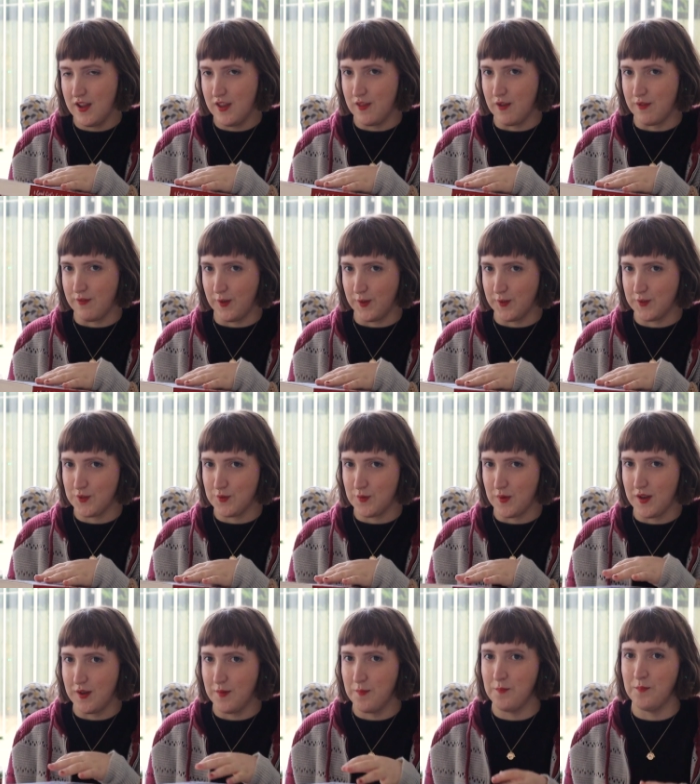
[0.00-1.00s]
the first
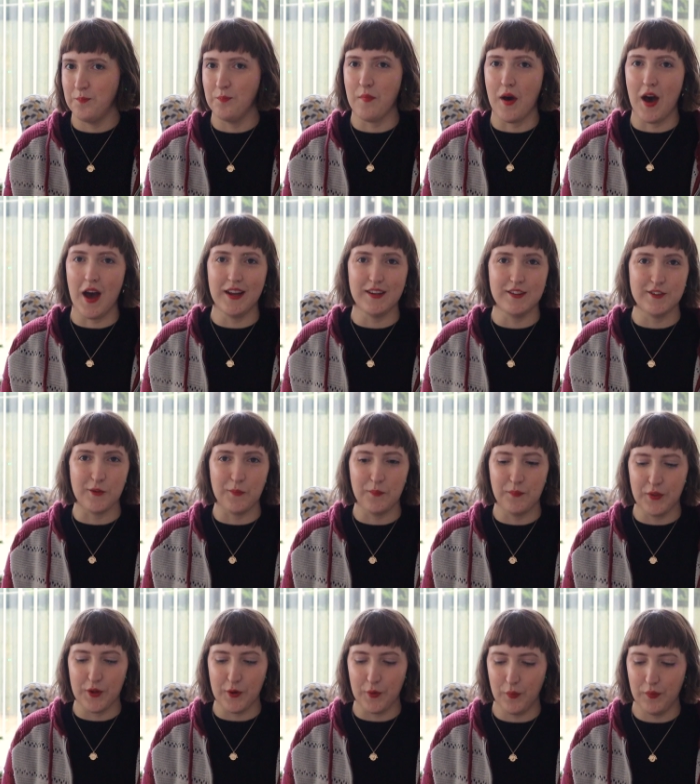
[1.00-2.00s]
one, but I
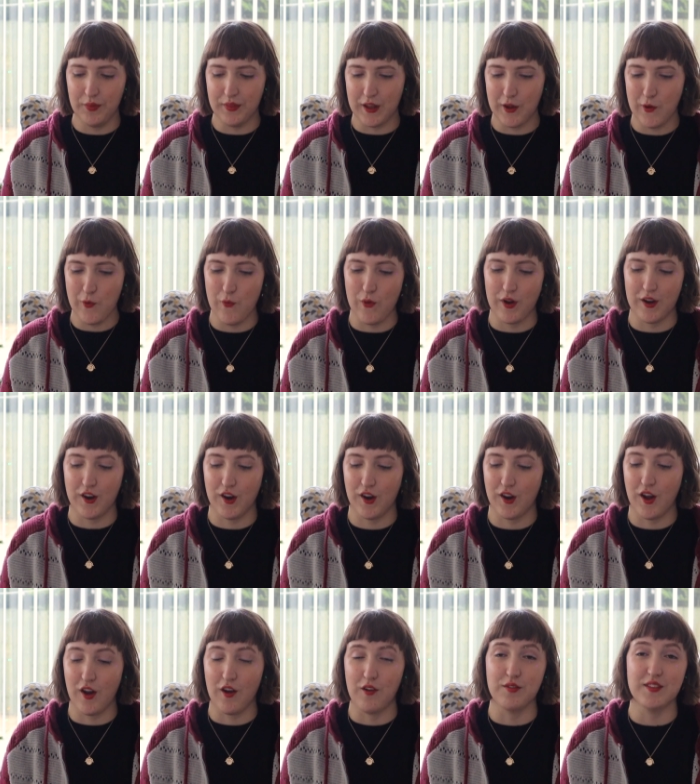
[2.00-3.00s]
don't know the
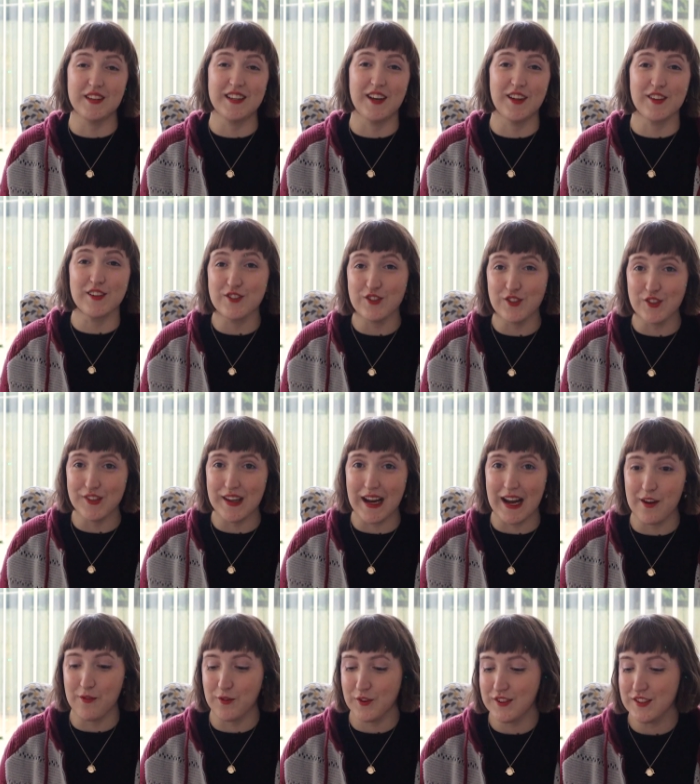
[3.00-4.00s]
order of the other two.
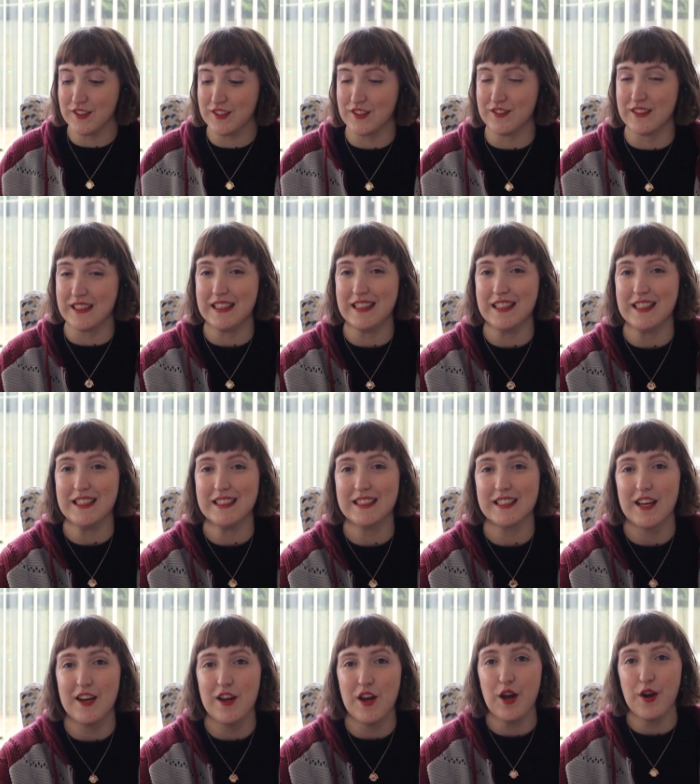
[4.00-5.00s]
I've wanted to read these
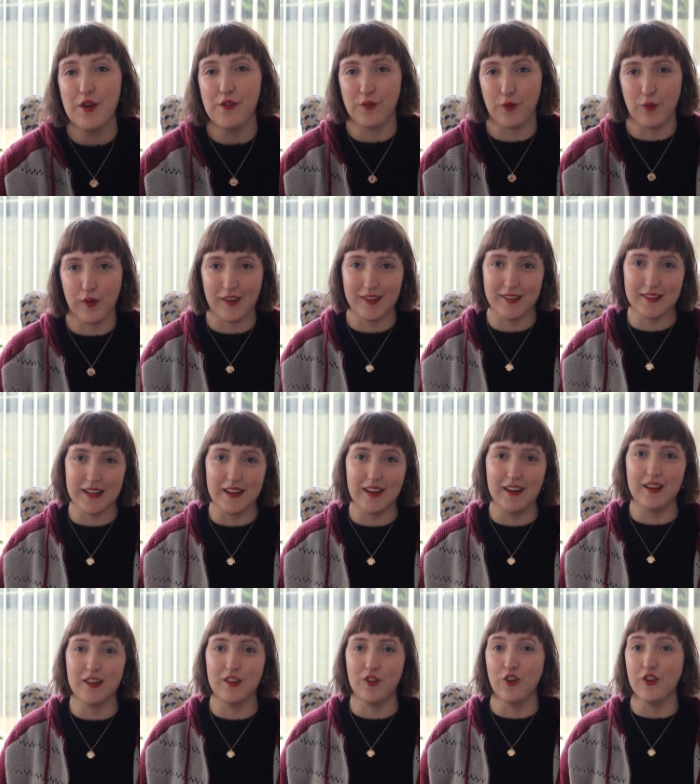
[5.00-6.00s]
for
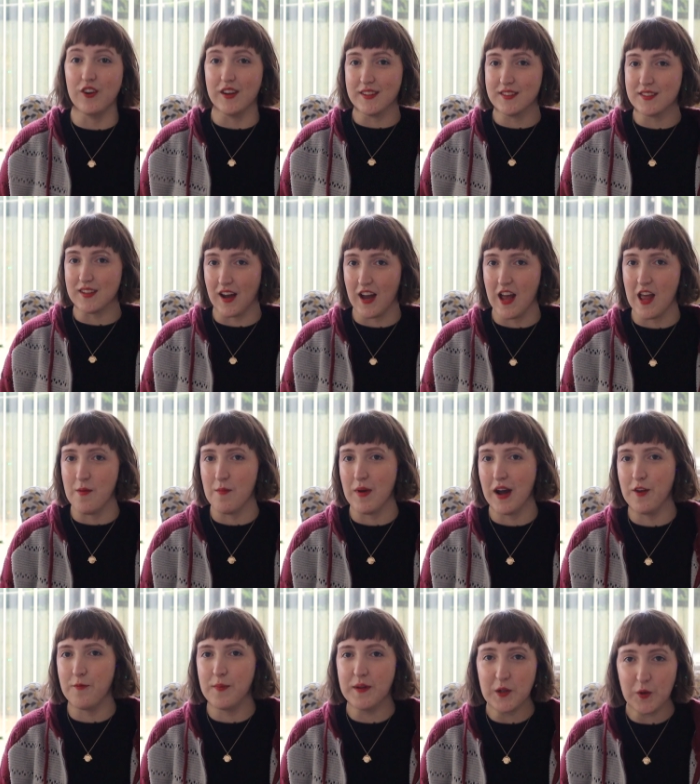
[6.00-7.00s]
the longest time.
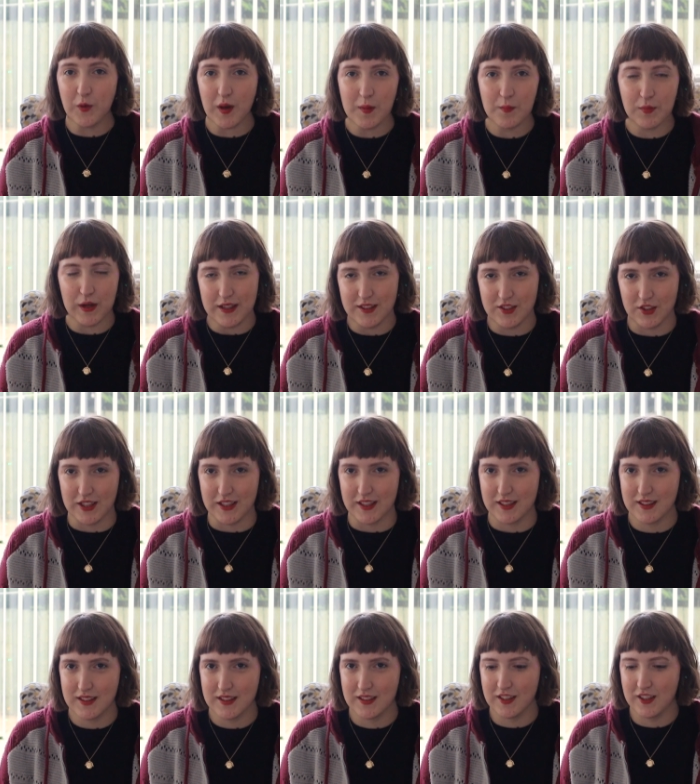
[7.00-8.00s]
I've been quite
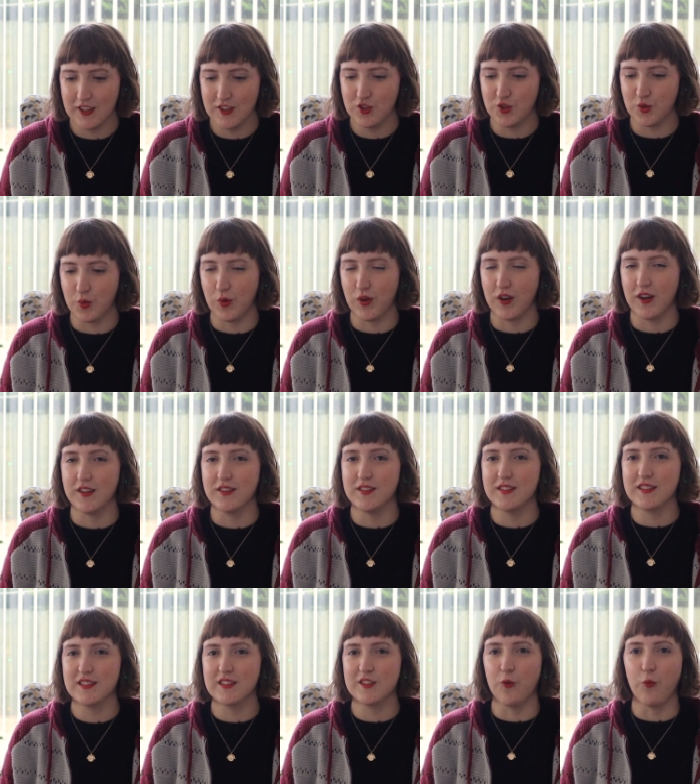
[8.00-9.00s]
prejudiced
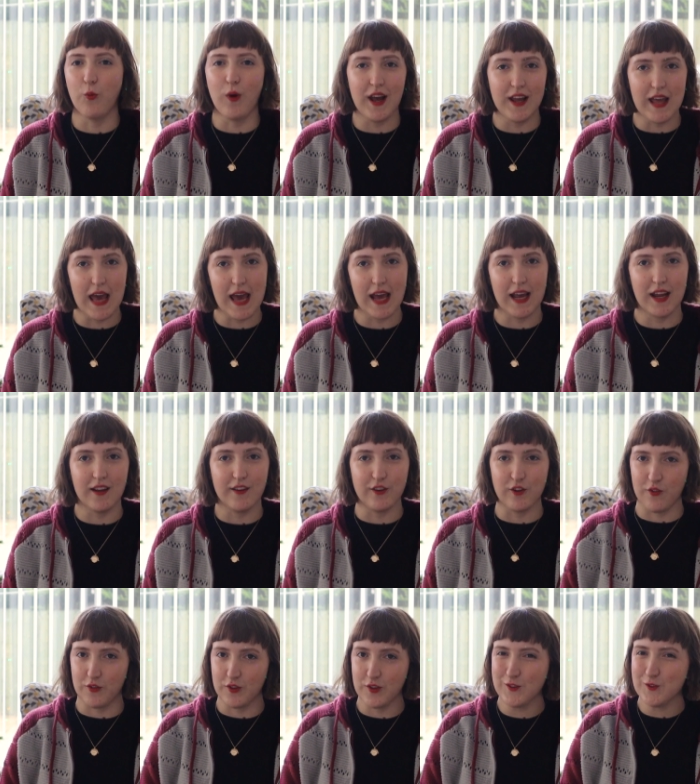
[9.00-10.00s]
towards YA
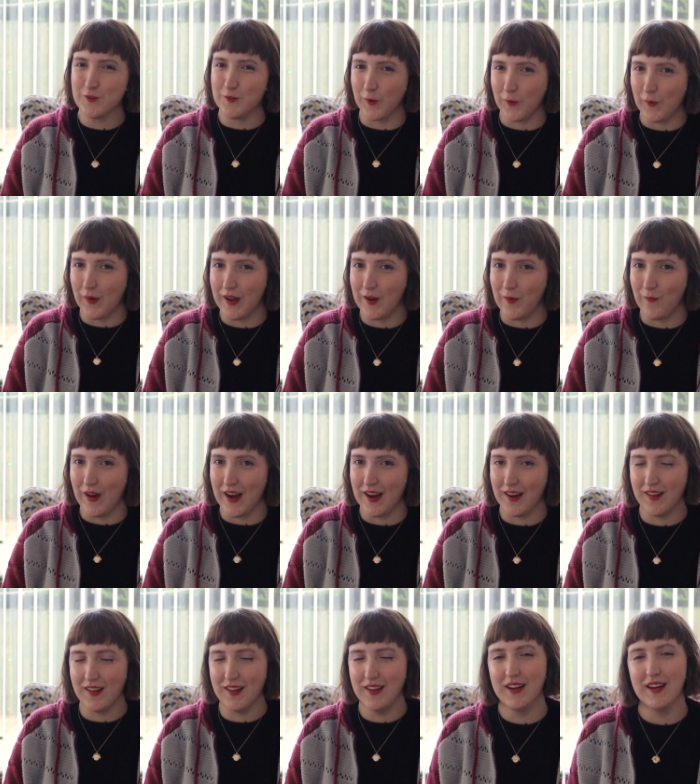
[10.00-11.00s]
novels for quite a
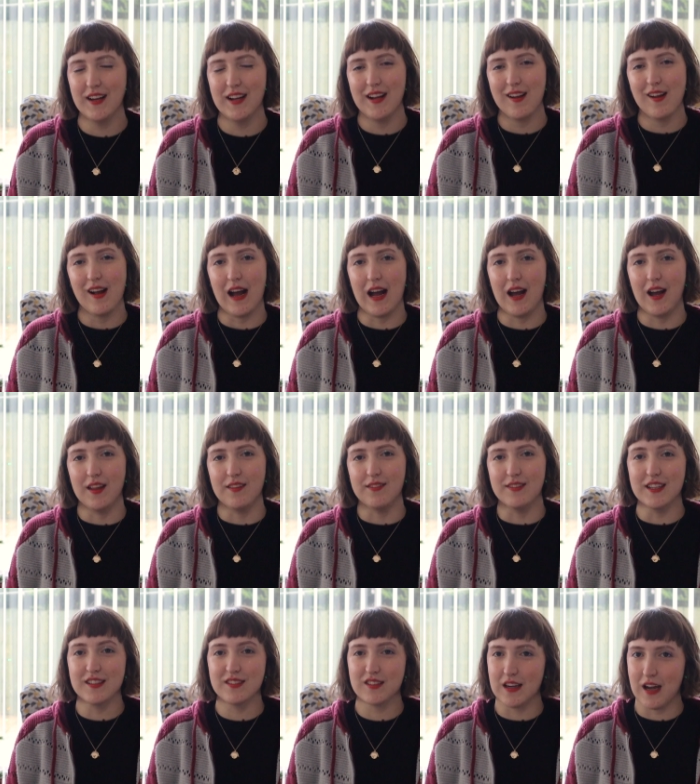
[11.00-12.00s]
while. And
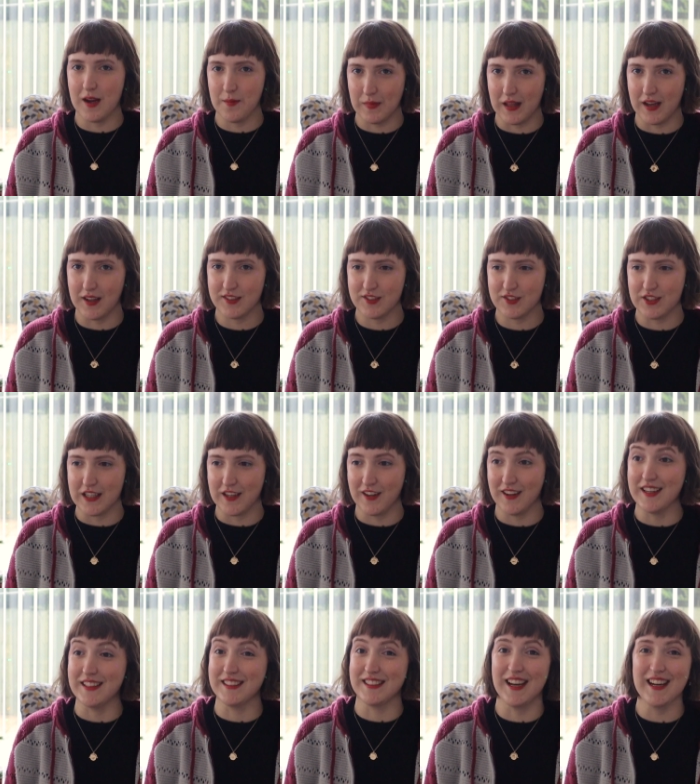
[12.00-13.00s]
this time last year,
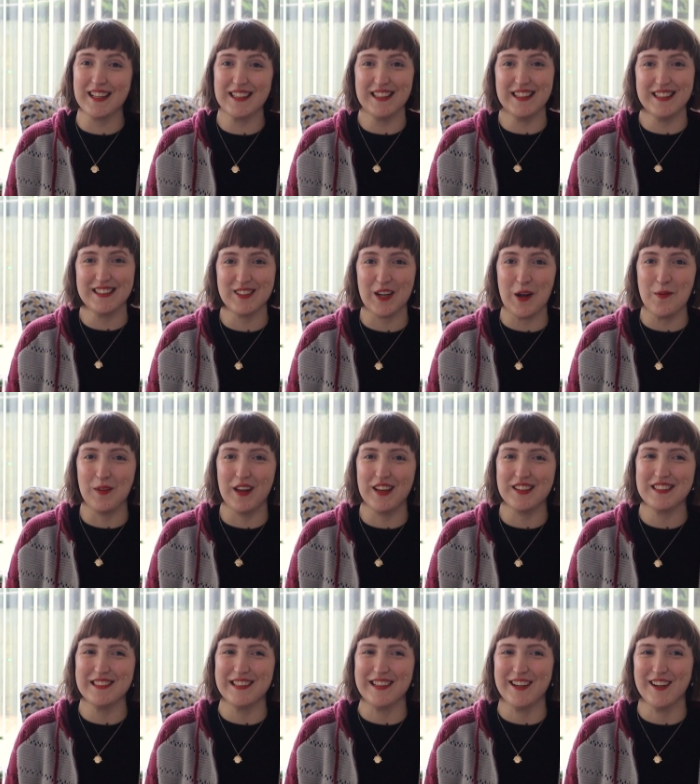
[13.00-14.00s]
exactly this time
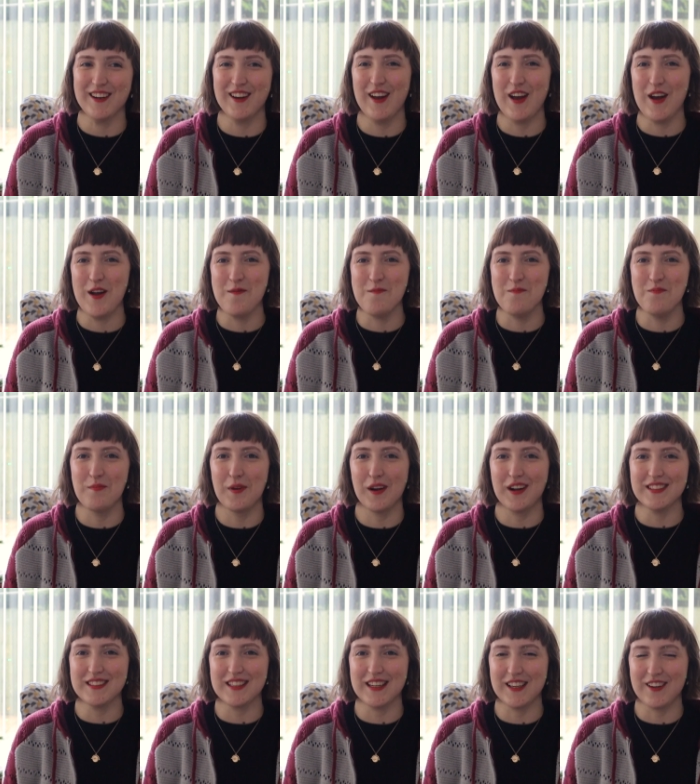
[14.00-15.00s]
last year,
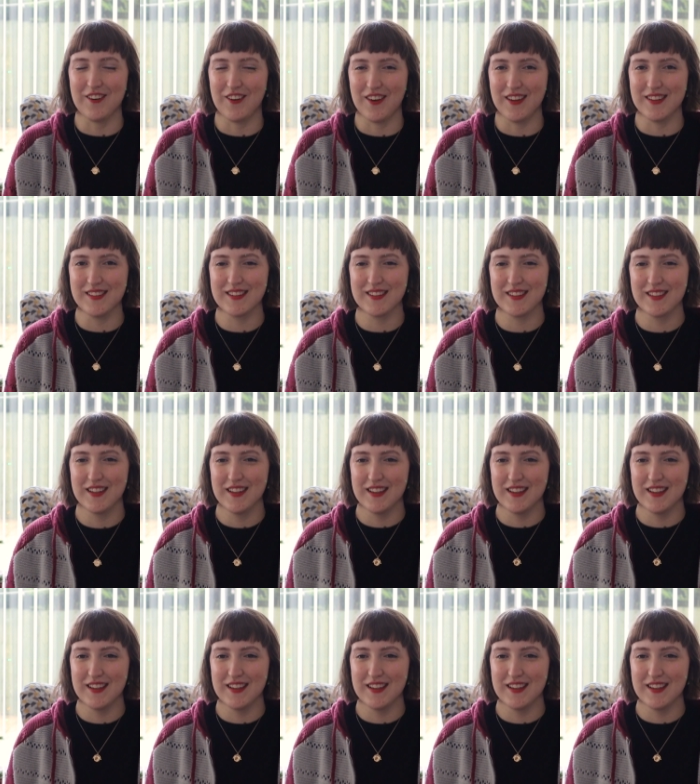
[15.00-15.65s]
because I got,